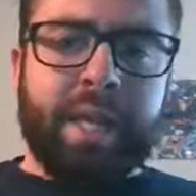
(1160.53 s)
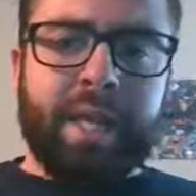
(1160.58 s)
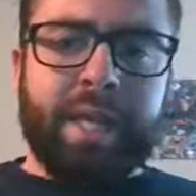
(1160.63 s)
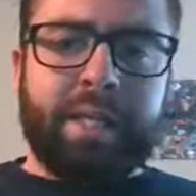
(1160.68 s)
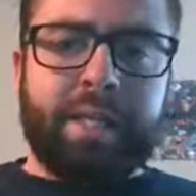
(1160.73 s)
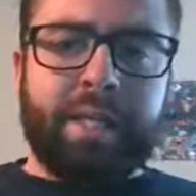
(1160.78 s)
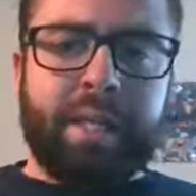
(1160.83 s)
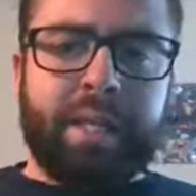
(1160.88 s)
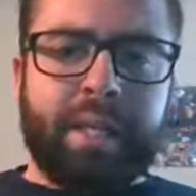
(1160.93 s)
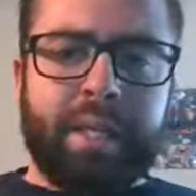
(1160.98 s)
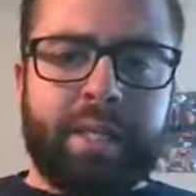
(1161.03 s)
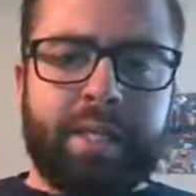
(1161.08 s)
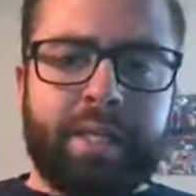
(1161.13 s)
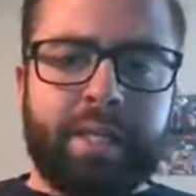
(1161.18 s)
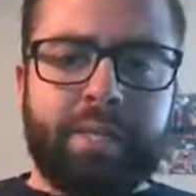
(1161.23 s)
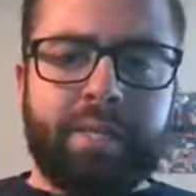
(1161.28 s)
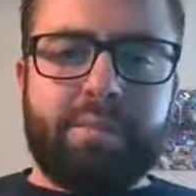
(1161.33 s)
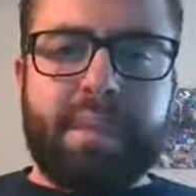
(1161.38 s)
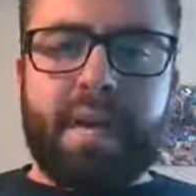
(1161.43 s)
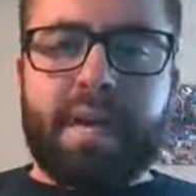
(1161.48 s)
And then
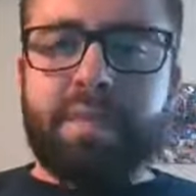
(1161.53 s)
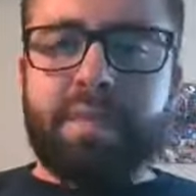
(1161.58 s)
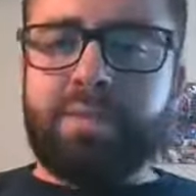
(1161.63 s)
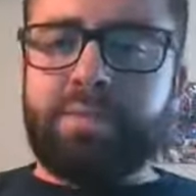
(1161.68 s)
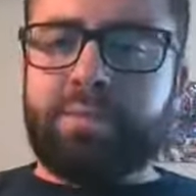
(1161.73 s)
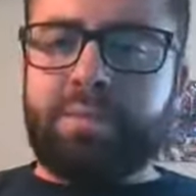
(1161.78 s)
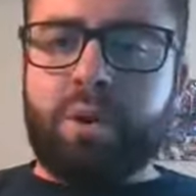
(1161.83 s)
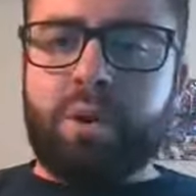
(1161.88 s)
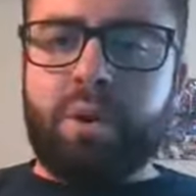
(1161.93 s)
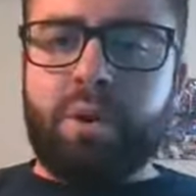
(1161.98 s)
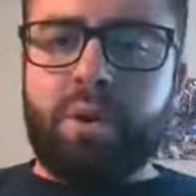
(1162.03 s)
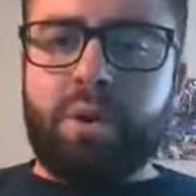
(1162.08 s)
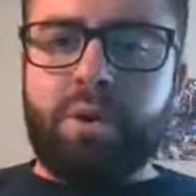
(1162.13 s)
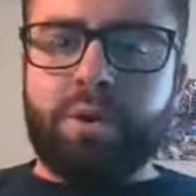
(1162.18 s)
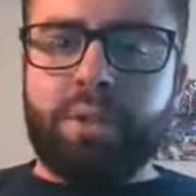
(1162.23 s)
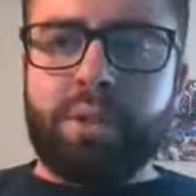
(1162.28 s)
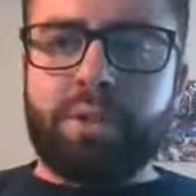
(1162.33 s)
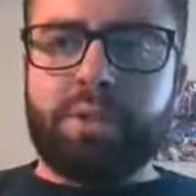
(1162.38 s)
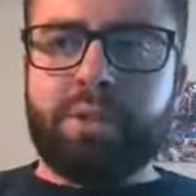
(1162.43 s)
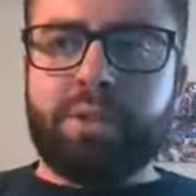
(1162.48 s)
this past
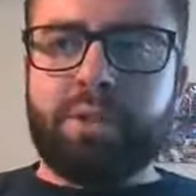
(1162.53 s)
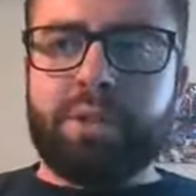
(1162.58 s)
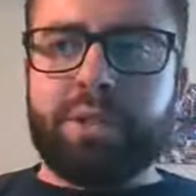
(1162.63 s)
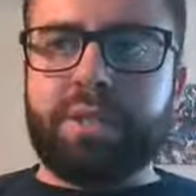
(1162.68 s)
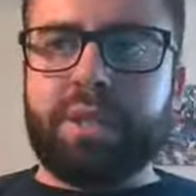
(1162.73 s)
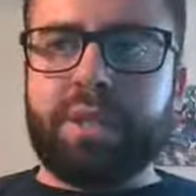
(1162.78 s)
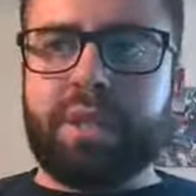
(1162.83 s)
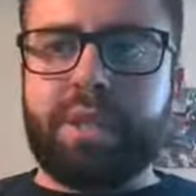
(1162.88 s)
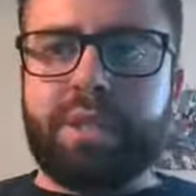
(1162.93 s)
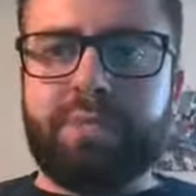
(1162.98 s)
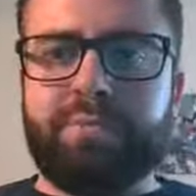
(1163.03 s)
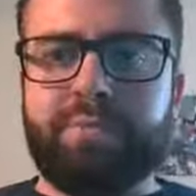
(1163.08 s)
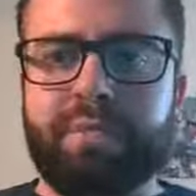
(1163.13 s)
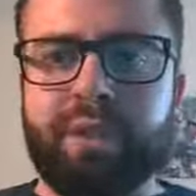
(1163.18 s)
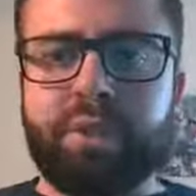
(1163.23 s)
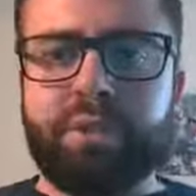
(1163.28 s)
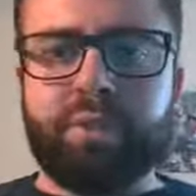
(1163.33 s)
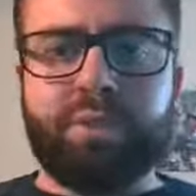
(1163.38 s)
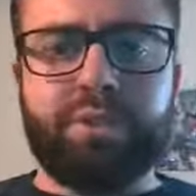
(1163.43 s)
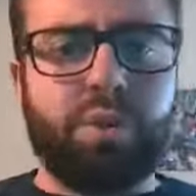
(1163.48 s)
fall, there was this uh,
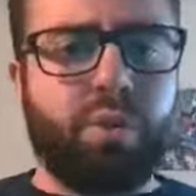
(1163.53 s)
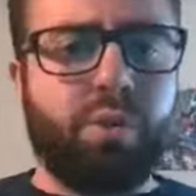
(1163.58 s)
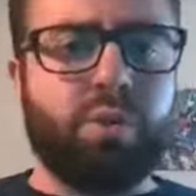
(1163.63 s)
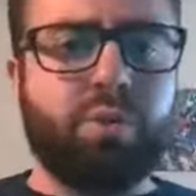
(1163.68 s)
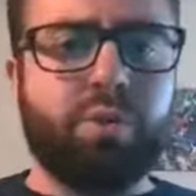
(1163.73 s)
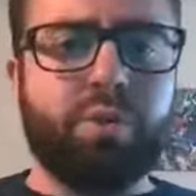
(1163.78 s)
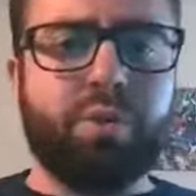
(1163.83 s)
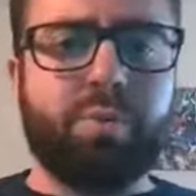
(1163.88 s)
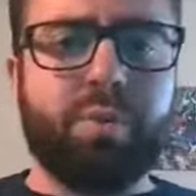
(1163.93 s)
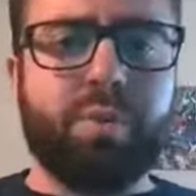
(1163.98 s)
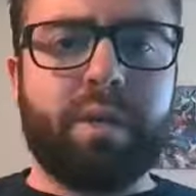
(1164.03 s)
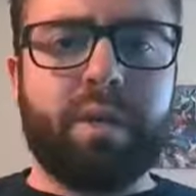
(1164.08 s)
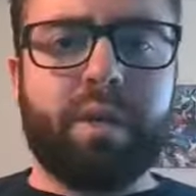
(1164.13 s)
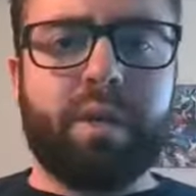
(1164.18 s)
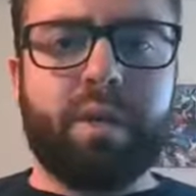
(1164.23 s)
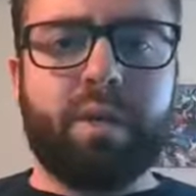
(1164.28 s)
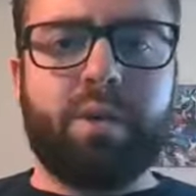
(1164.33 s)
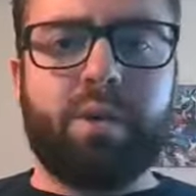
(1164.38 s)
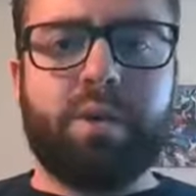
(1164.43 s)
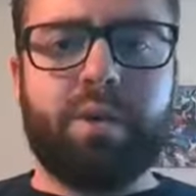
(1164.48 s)
funk soul group
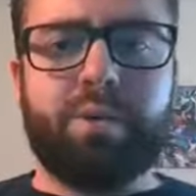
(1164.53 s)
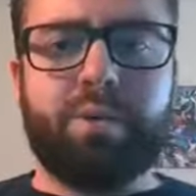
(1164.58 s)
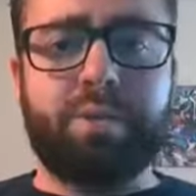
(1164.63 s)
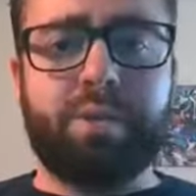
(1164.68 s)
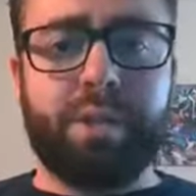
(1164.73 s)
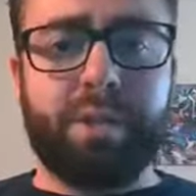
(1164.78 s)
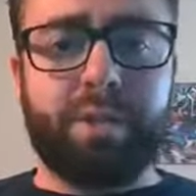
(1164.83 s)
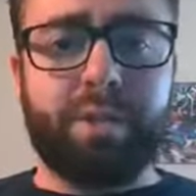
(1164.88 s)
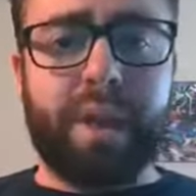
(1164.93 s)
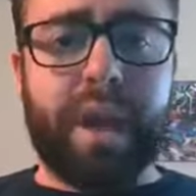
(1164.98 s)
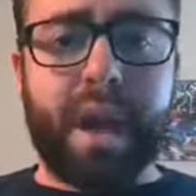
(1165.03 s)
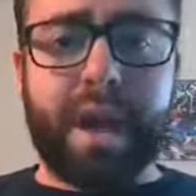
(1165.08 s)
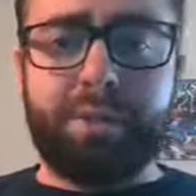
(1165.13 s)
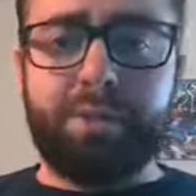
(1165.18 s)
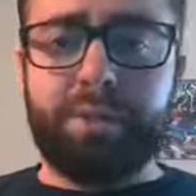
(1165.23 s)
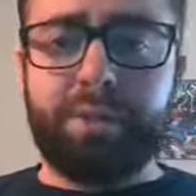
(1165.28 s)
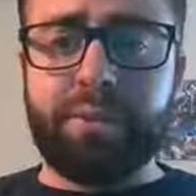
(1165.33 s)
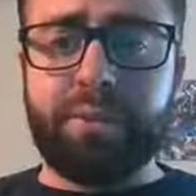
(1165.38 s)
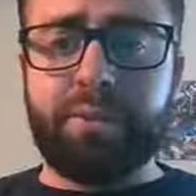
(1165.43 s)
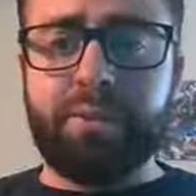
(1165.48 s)
uh, called Southern
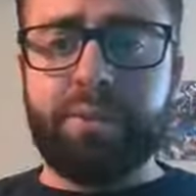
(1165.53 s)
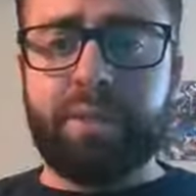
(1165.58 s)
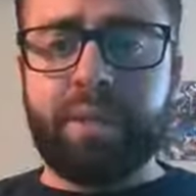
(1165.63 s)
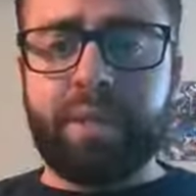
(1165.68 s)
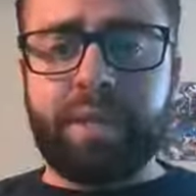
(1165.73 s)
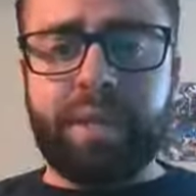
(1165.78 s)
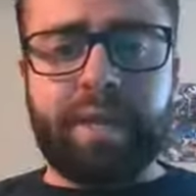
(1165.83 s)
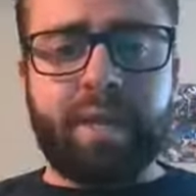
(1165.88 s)
Avenue.